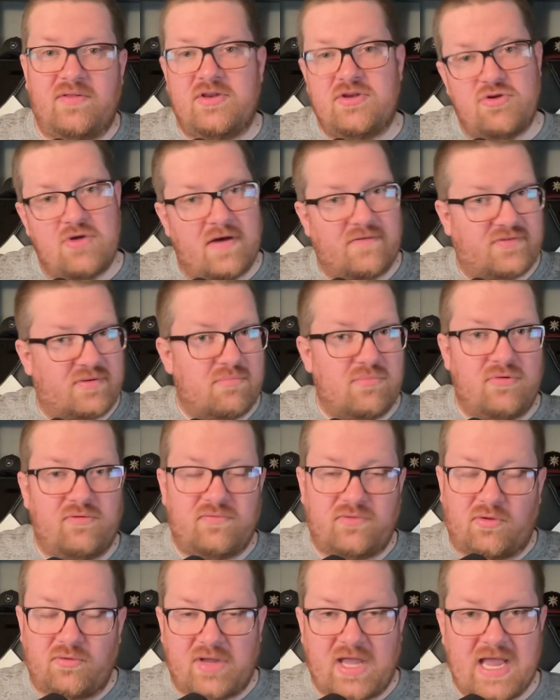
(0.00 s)
You have to
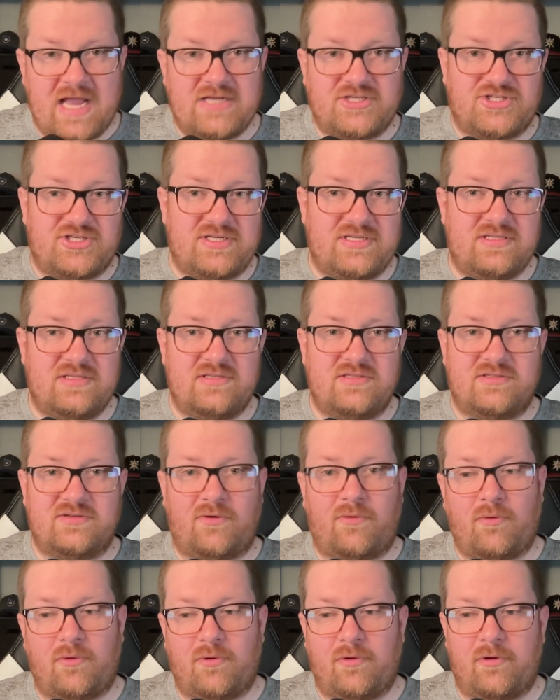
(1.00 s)
move locations,
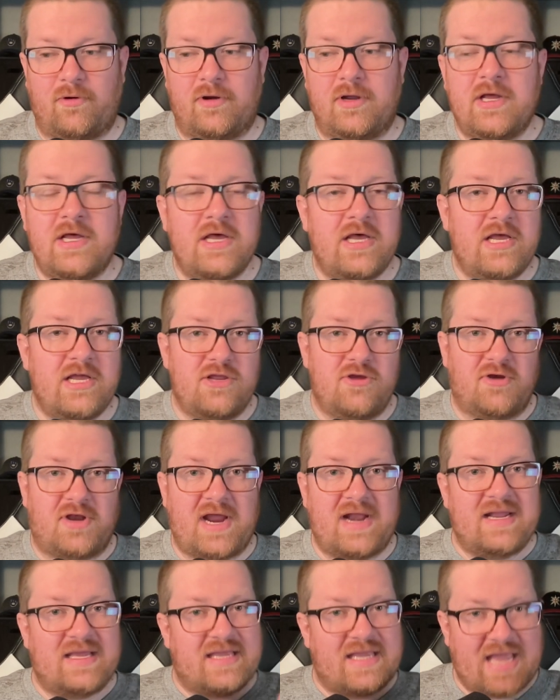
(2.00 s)
or you're
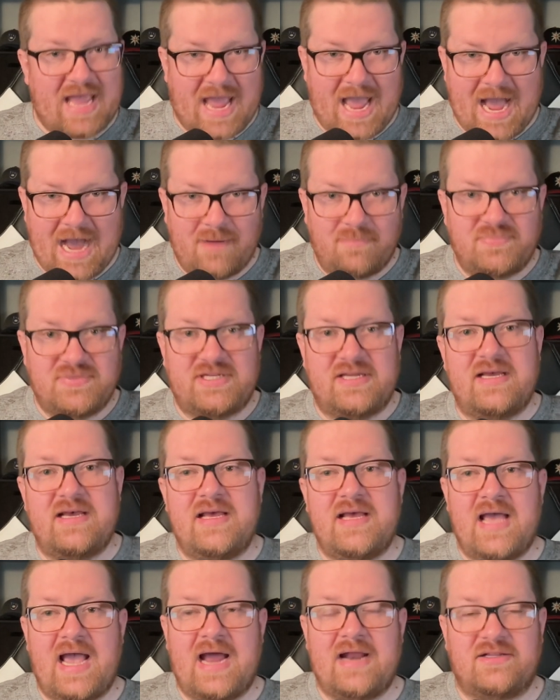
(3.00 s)
kind of capped
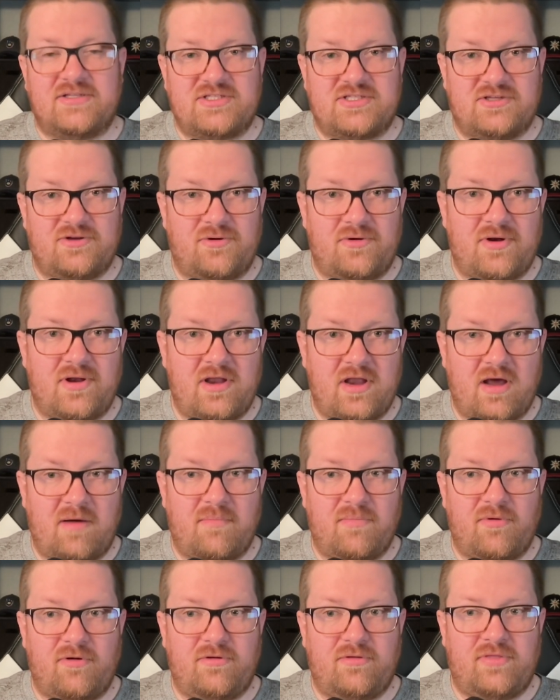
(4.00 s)
at a certain
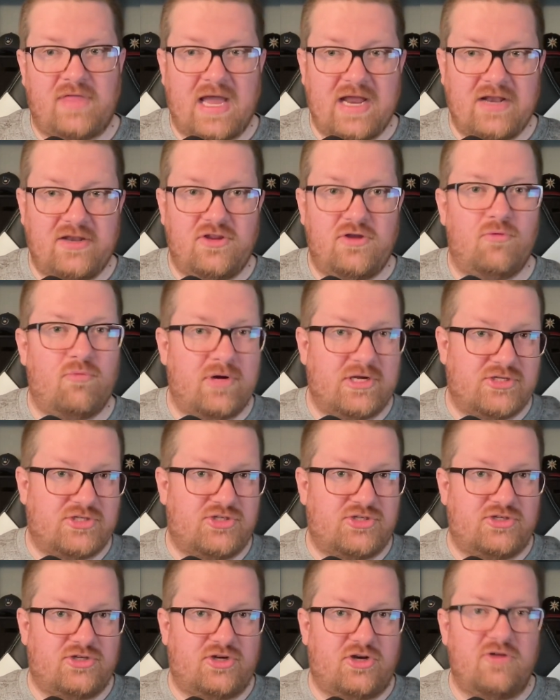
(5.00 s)
number that you
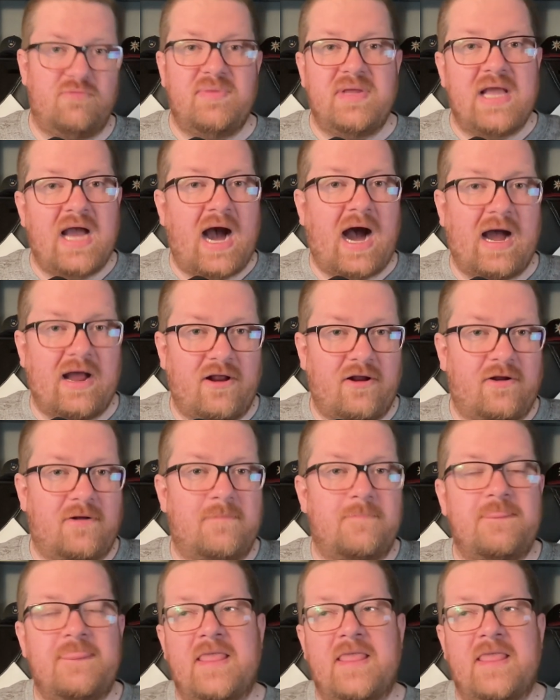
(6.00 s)
wish could be higher?